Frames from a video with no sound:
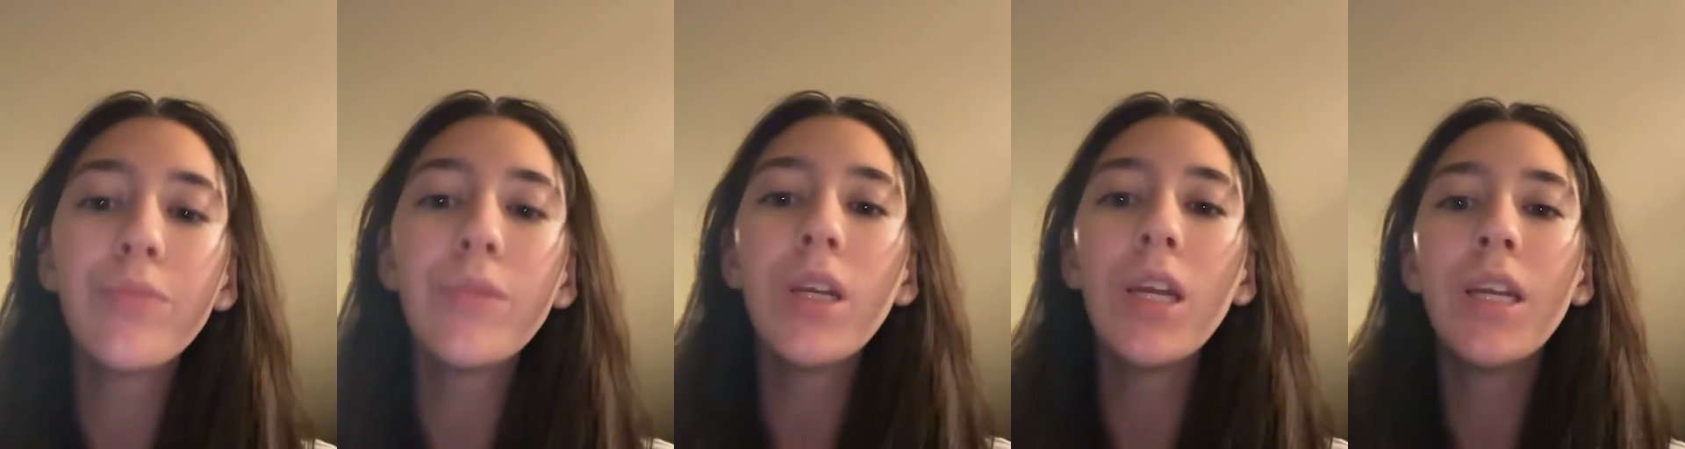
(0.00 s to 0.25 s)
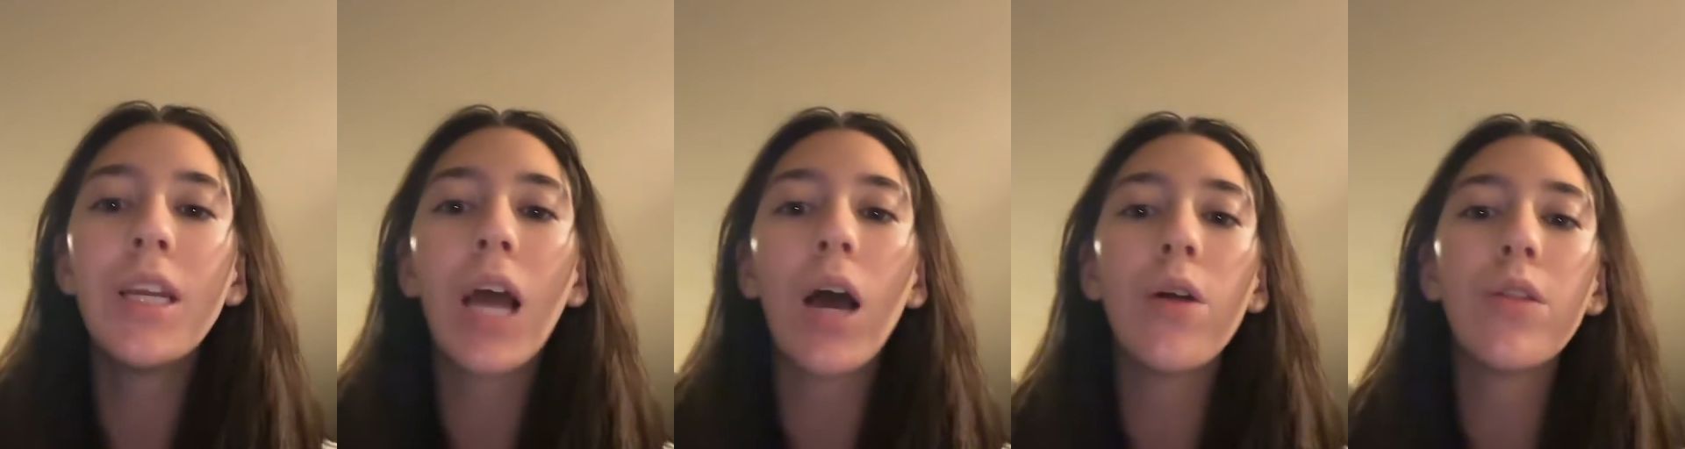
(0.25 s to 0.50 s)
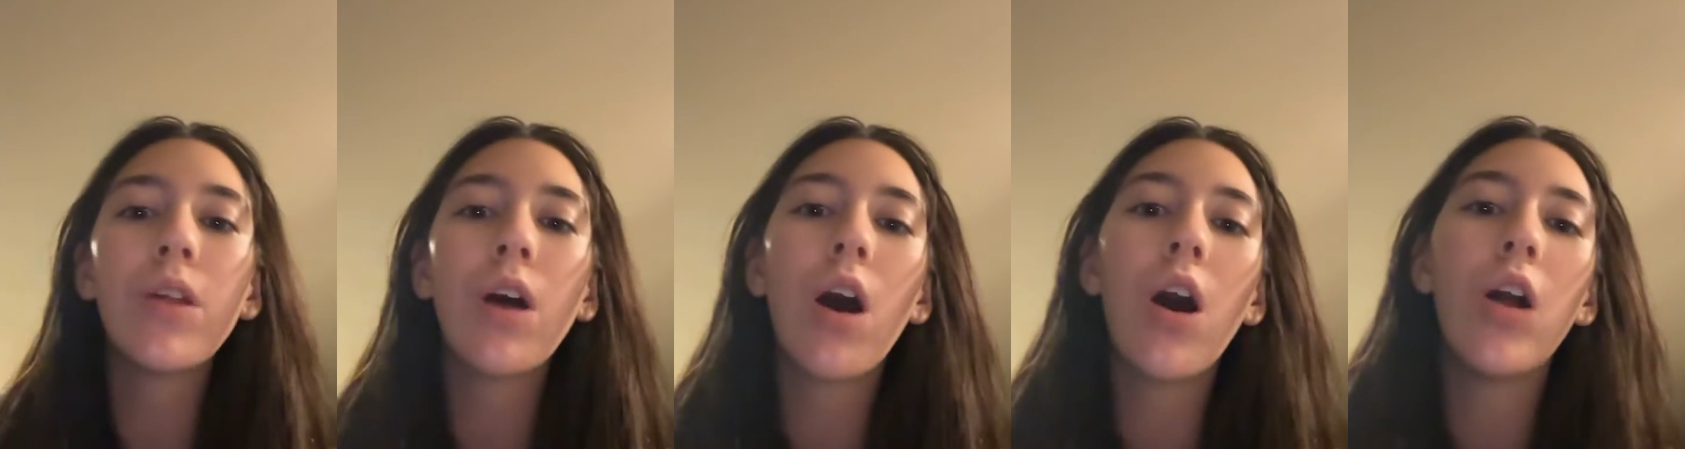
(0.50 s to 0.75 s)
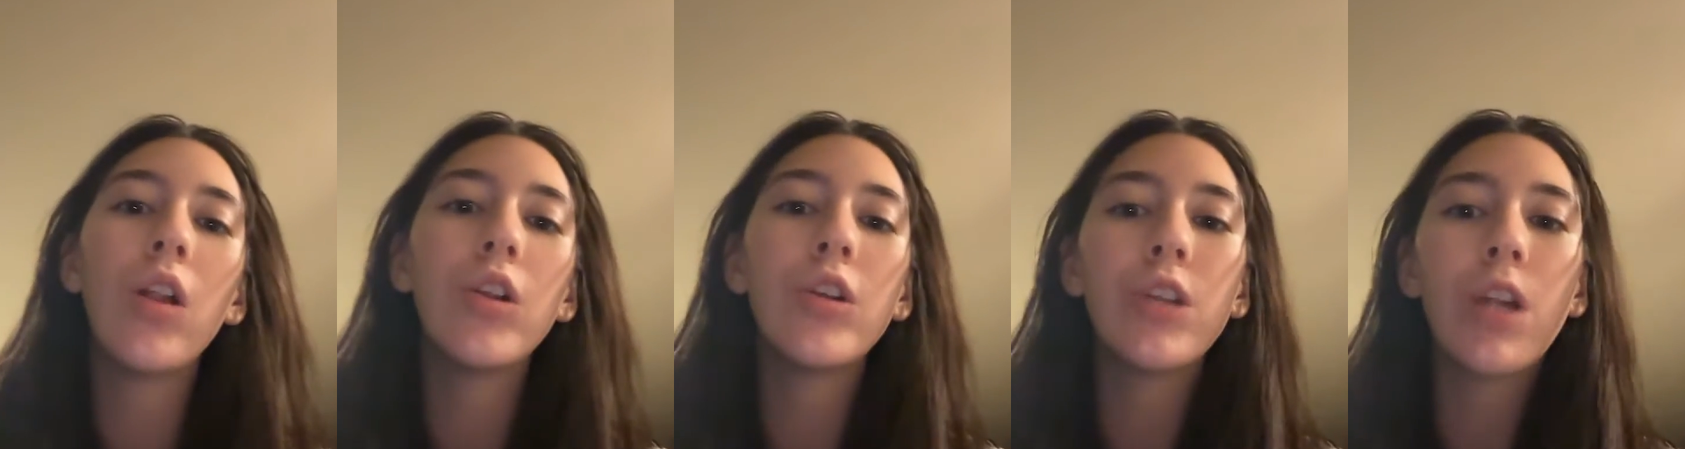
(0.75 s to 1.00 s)
Now the
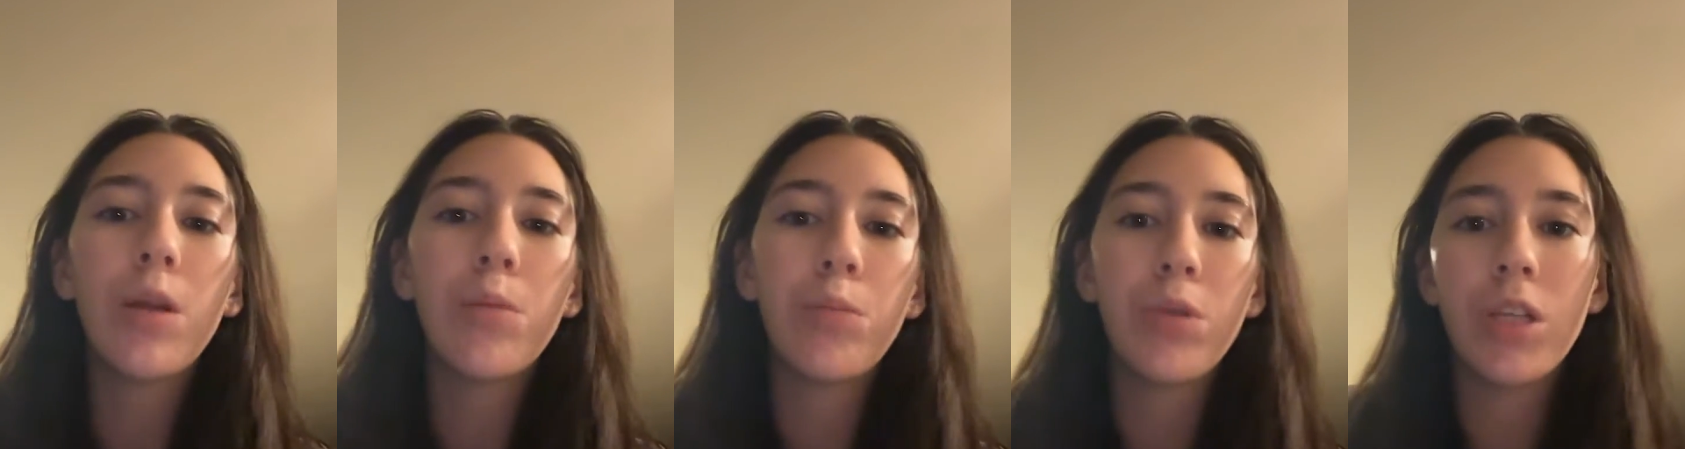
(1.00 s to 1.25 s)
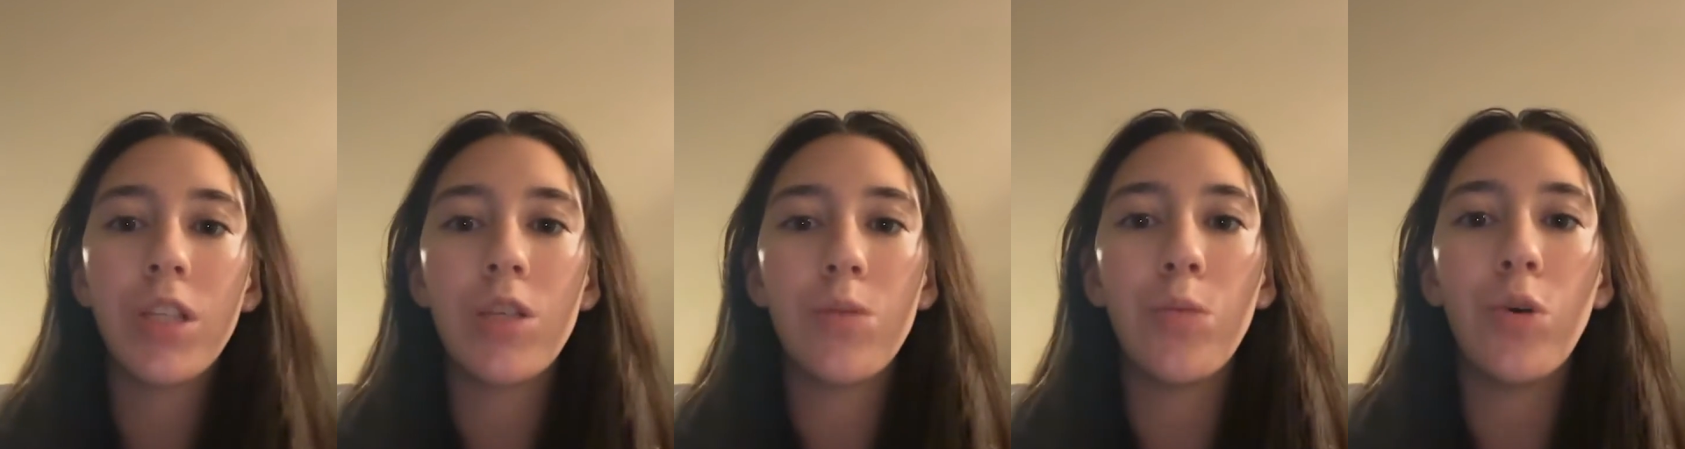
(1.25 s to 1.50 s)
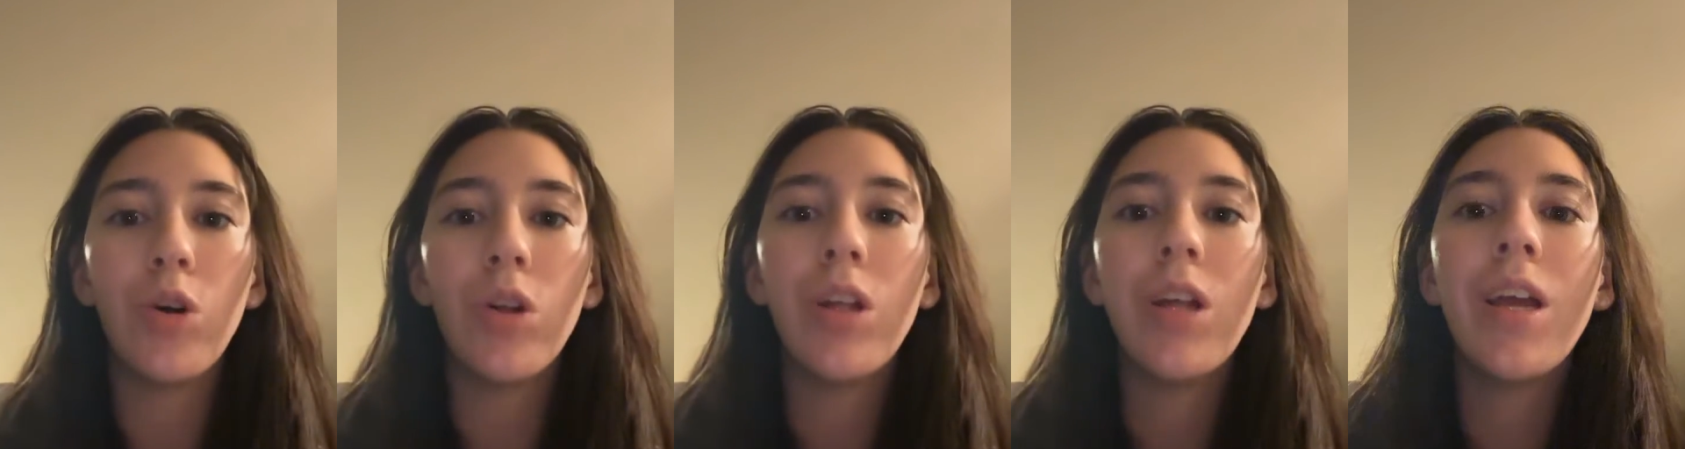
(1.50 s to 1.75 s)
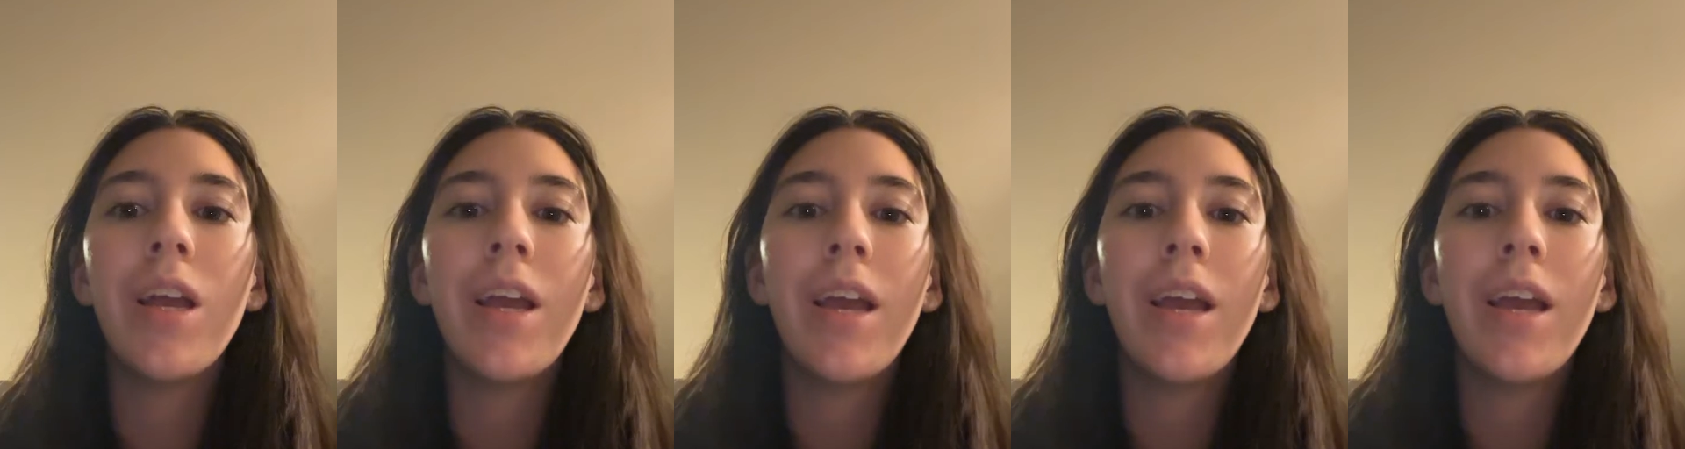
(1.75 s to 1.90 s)
all or none principle